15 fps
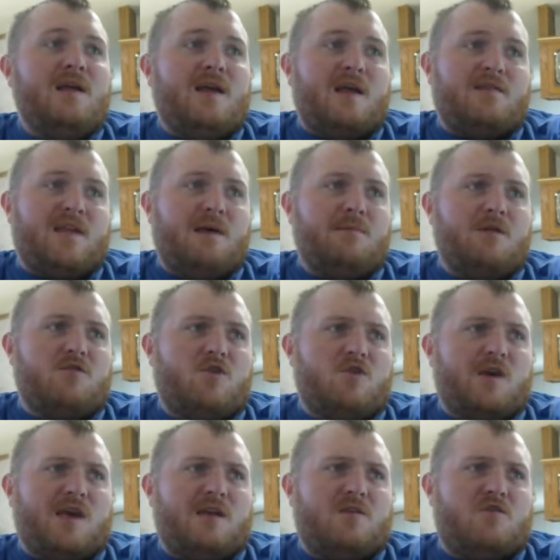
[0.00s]
Istanbul,
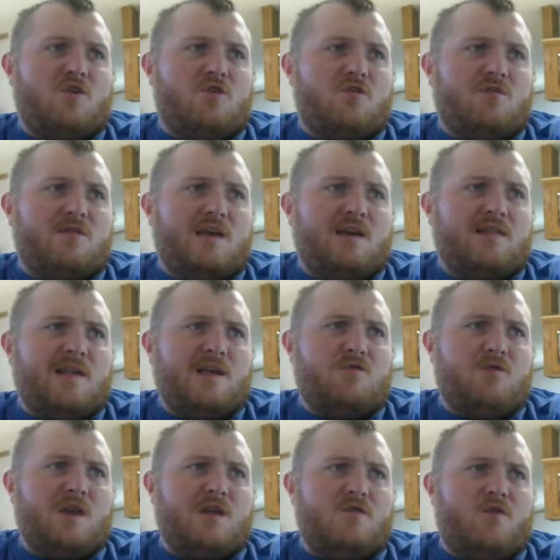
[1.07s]
Turkey. Turkish tanks
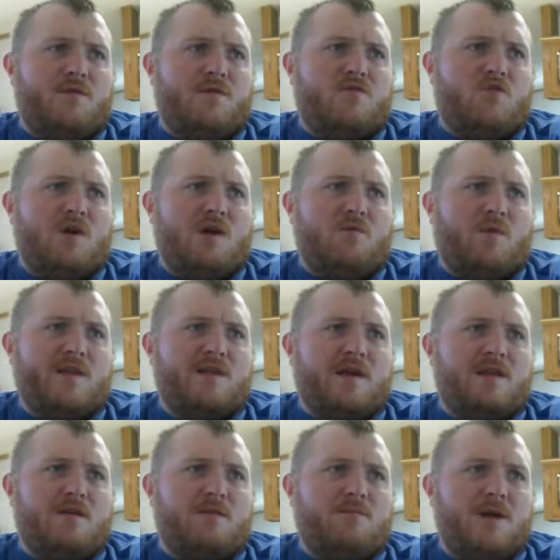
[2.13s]
entered a dormitory on
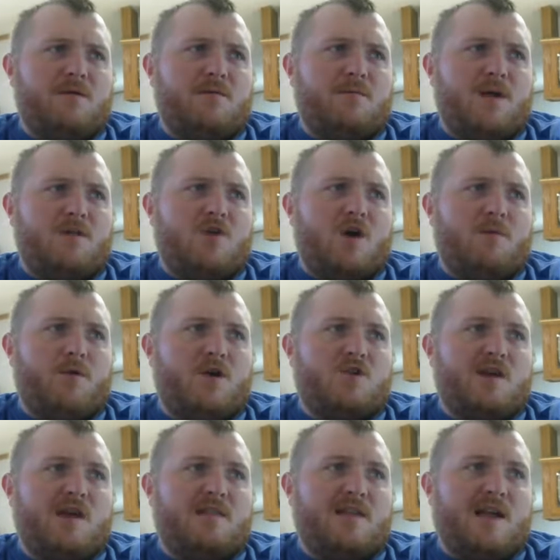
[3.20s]
Wednesday as part of a military operation
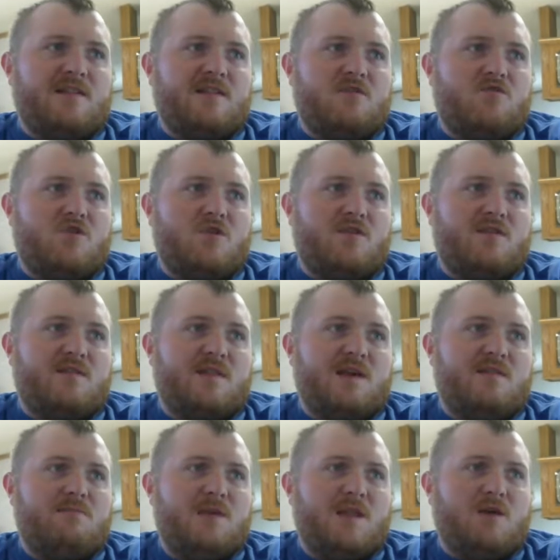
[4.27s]
against ISIS, Turkish
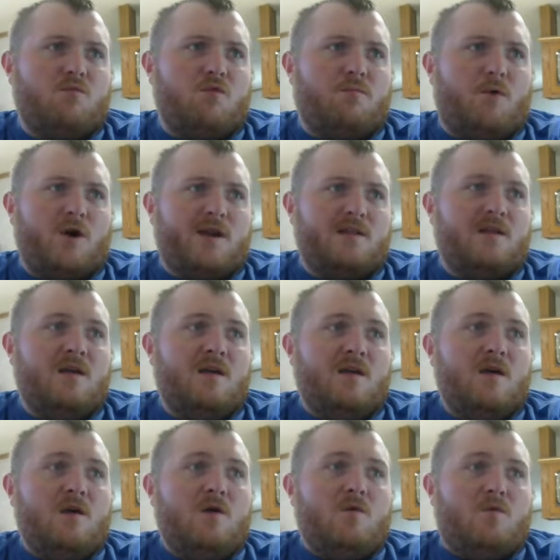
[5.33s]
state media reported.
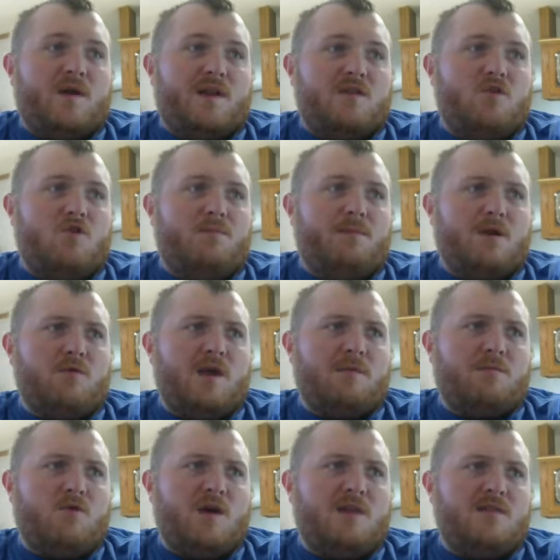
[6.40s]
With a new battery
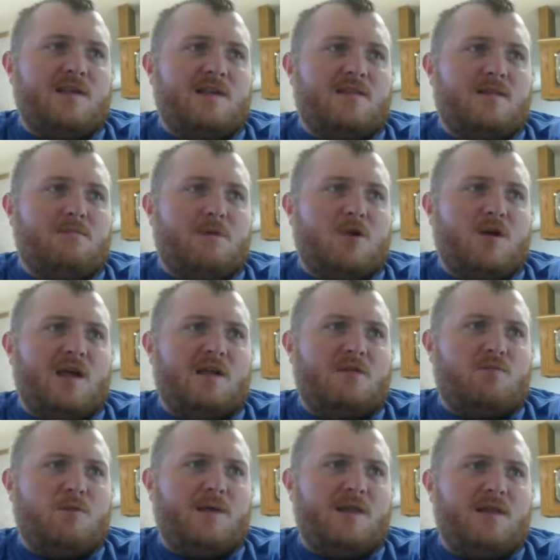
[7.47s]
upgrade, Tesla's Model S
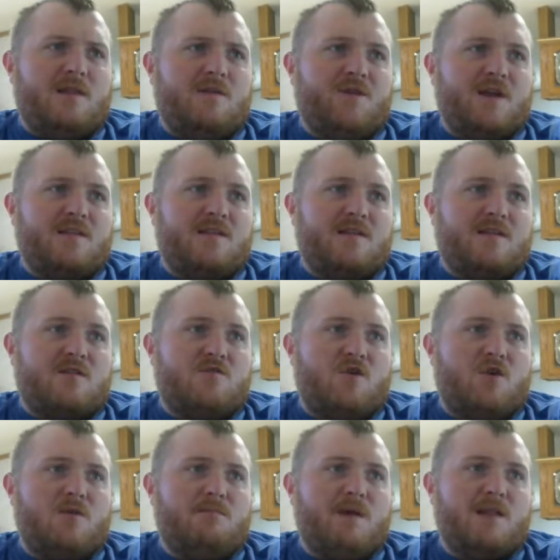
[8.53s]
will be the fastest
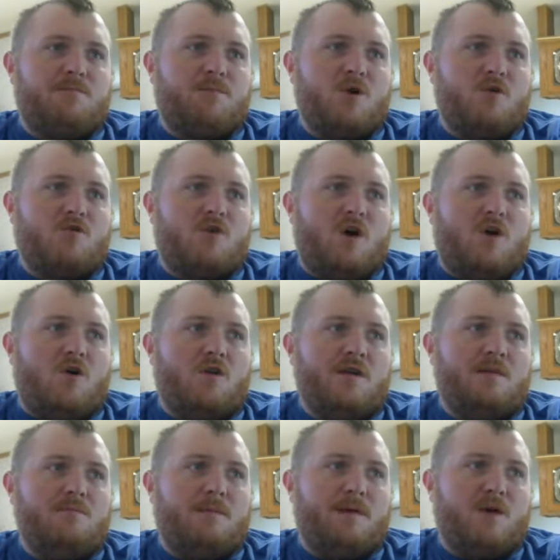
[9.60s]
certain mass-produced car,
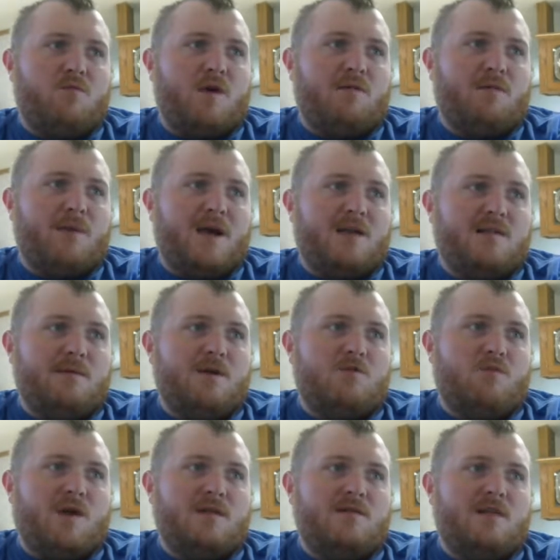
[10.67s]
only rivaled by
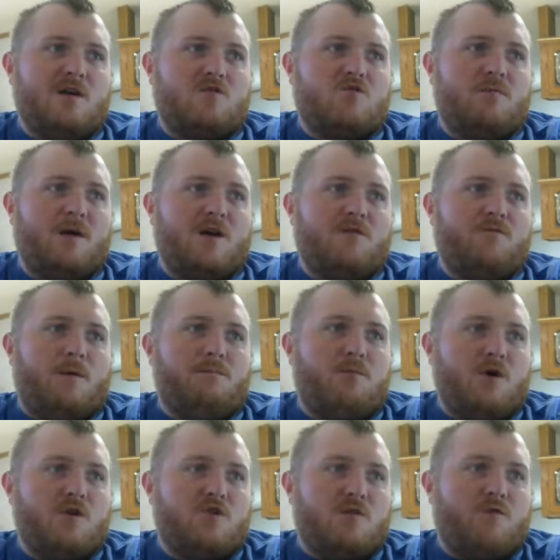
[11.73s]
limited-run luxury models from
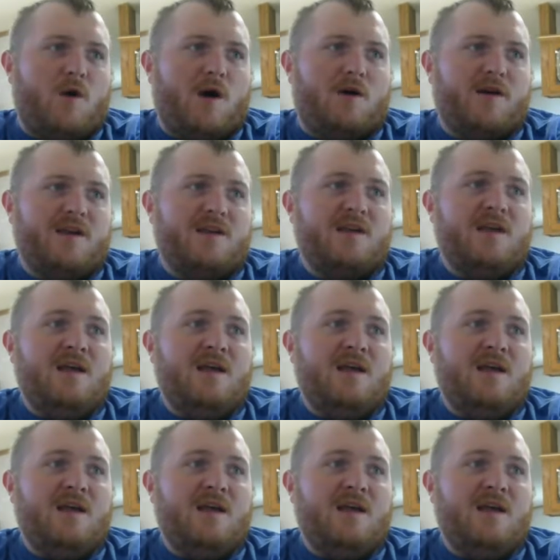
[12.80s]
Porsche and Ferrari.